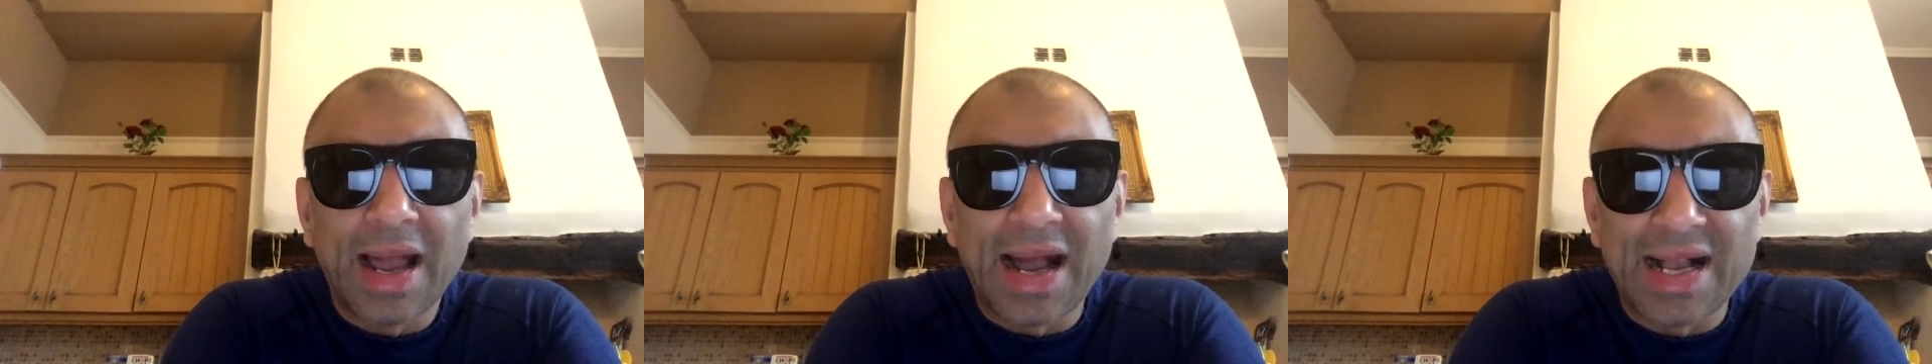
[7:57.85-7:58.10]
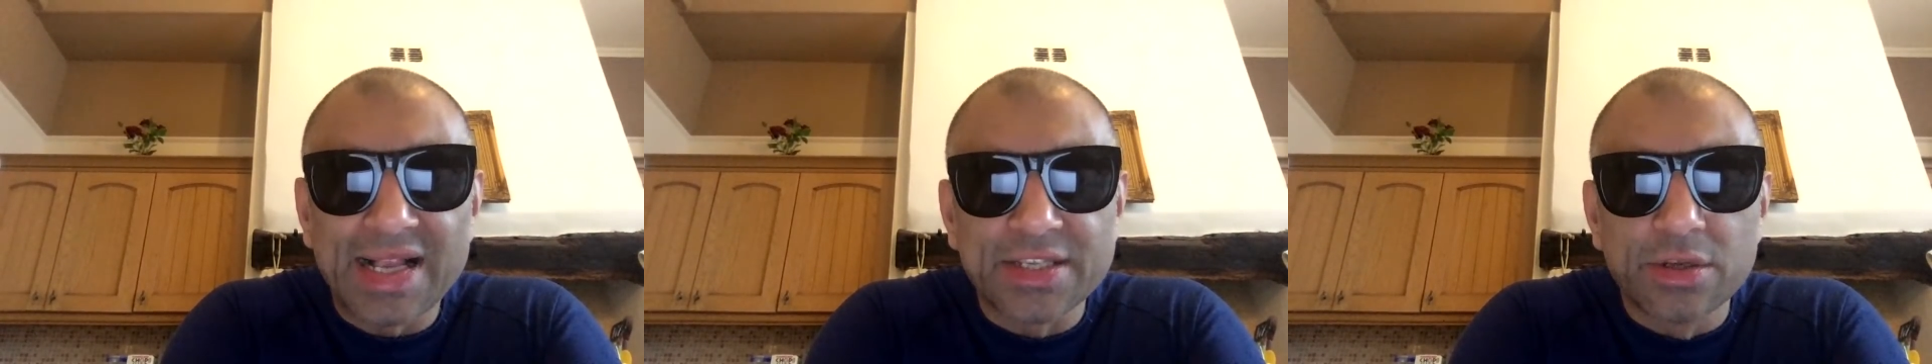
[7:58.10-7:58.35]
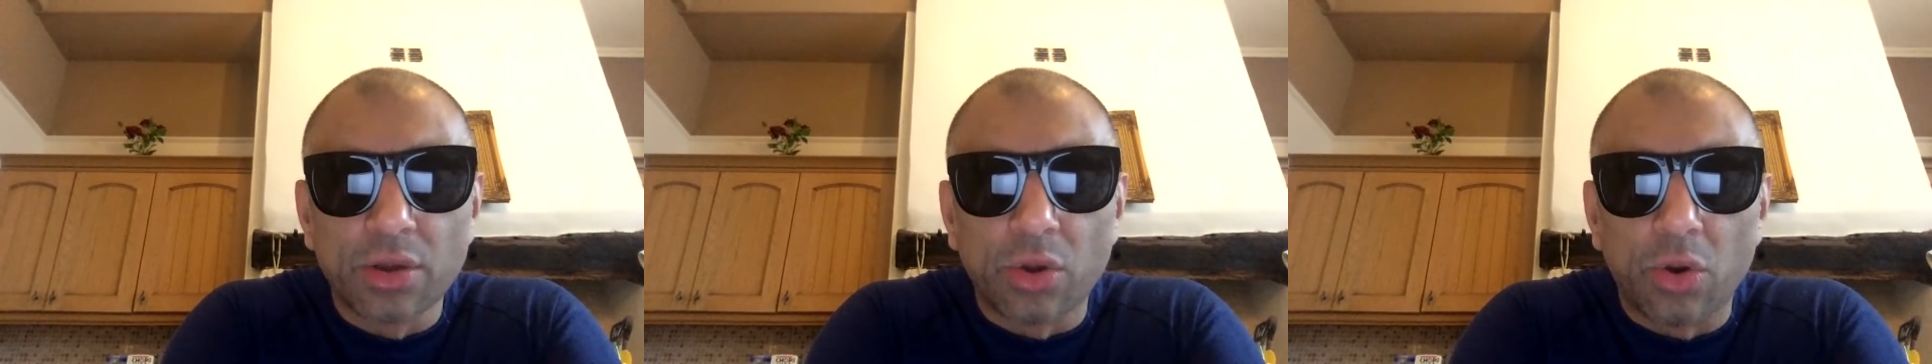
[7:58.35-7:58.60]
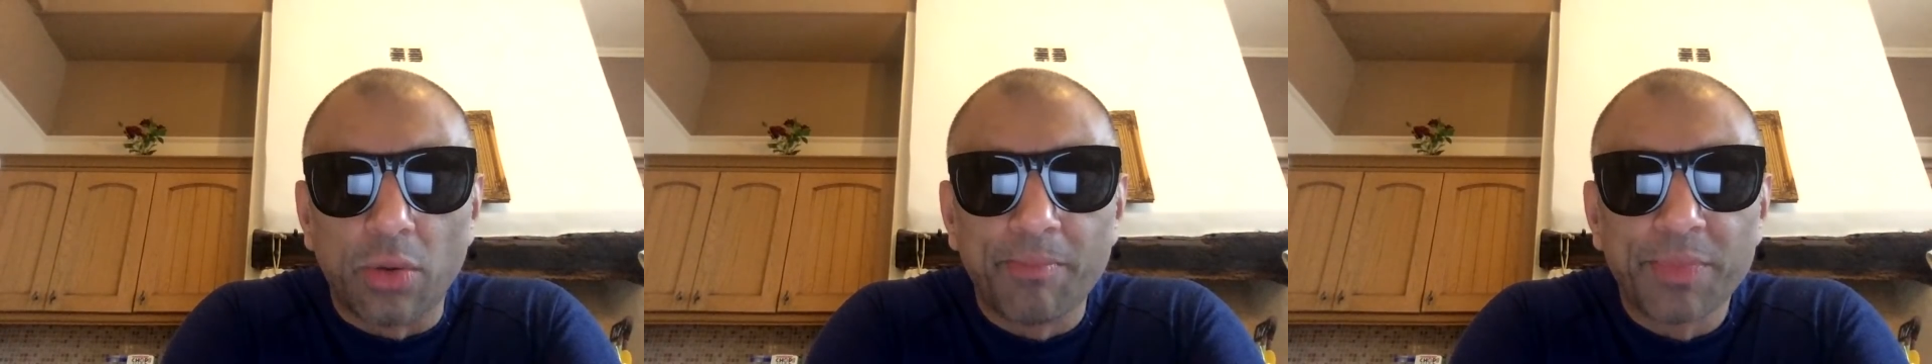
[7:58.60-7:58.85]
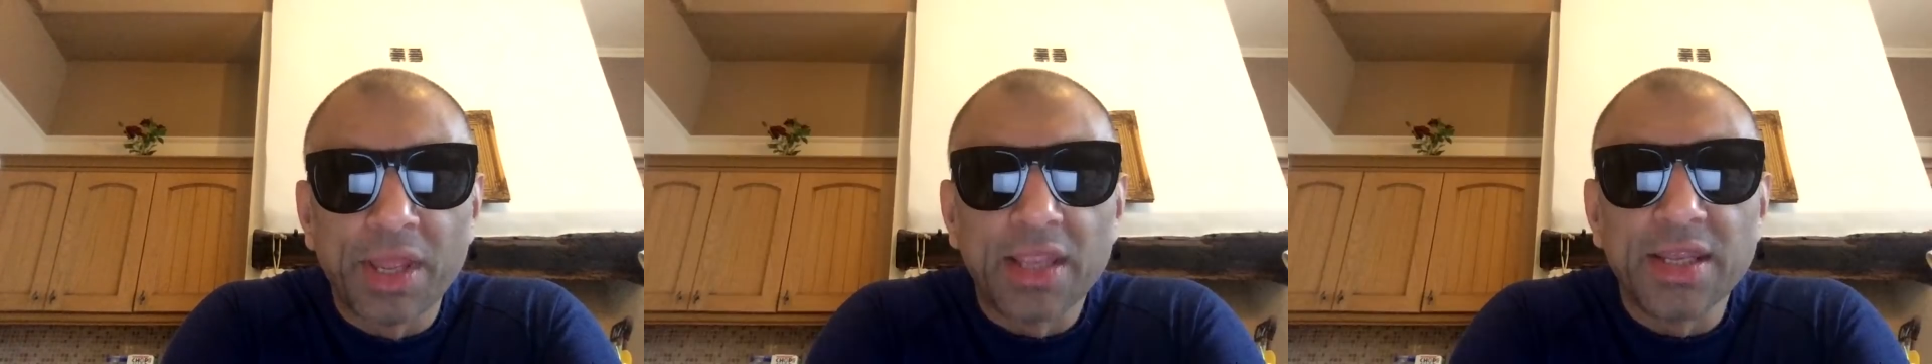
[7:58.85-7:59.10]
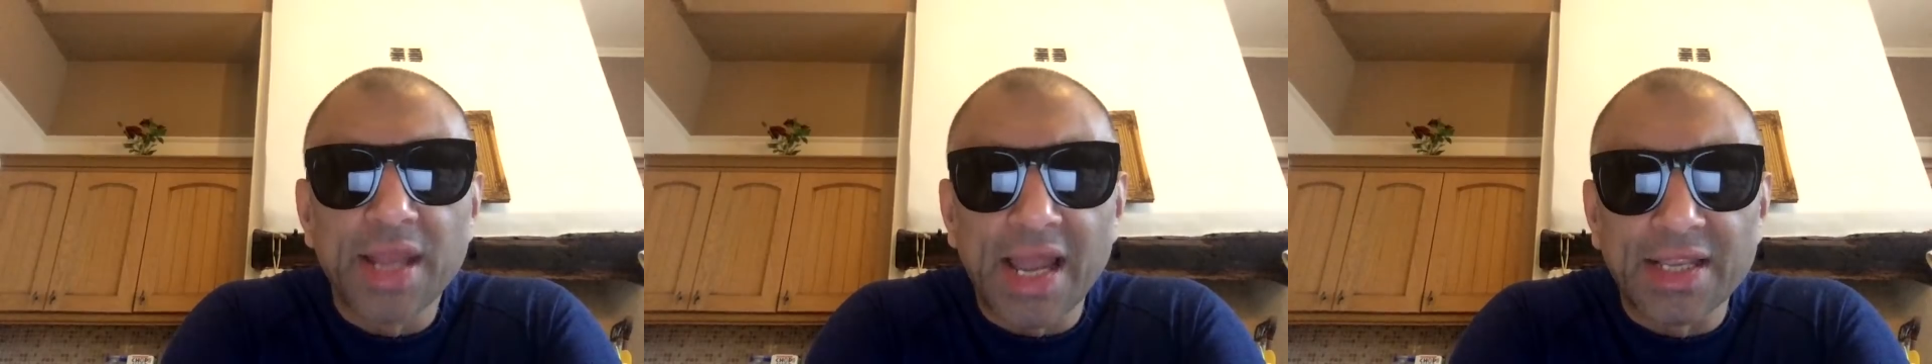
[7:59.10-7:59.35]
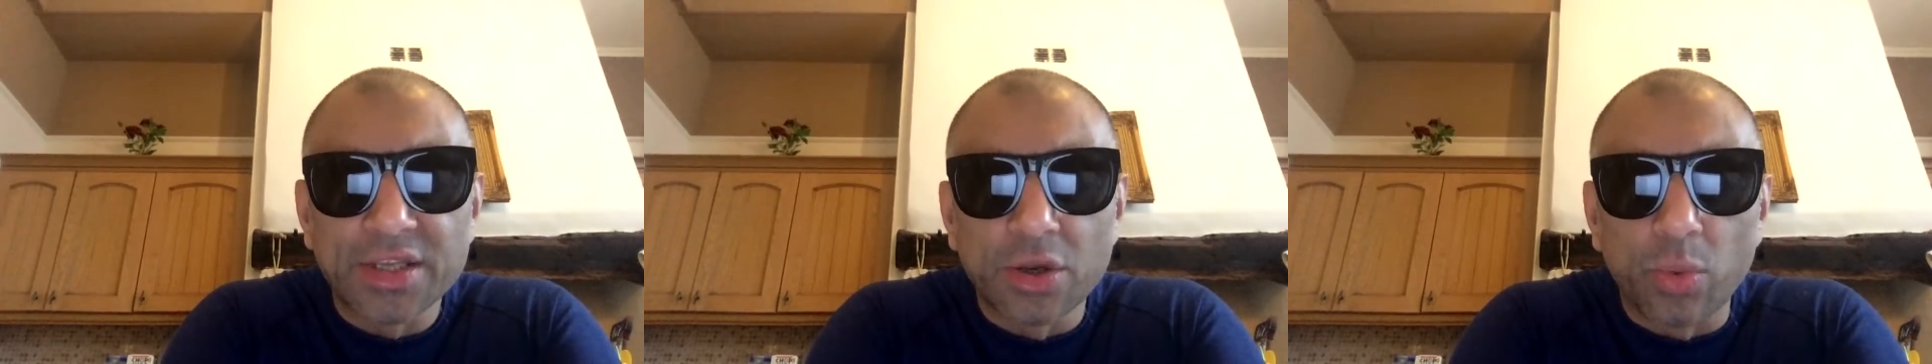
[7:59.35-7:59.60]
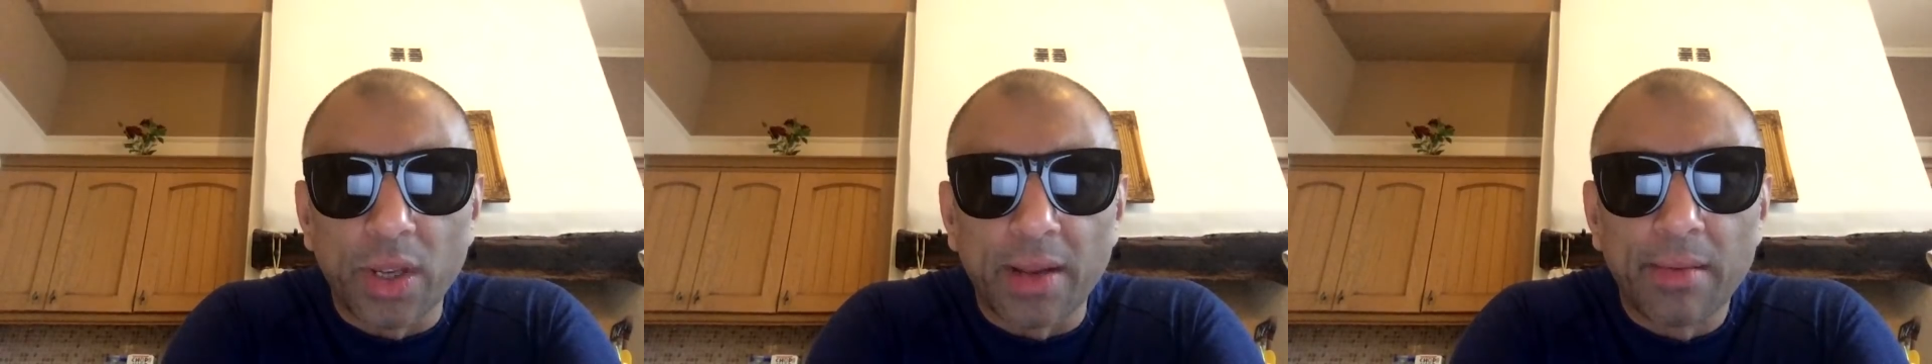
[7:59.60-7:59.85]
Arsenal home, United
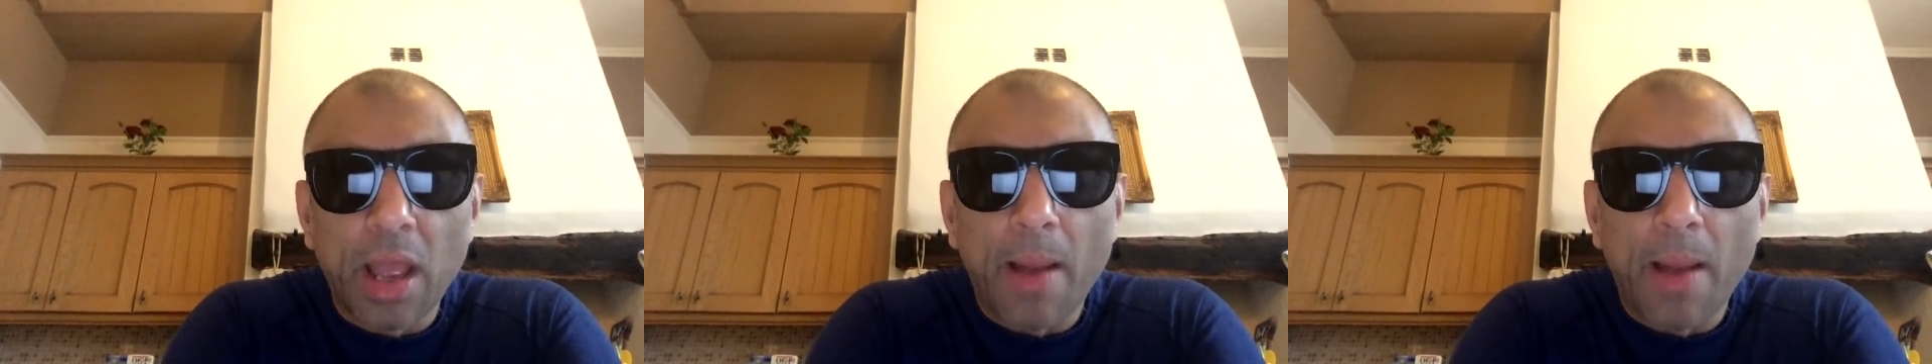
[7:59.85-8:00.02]
away,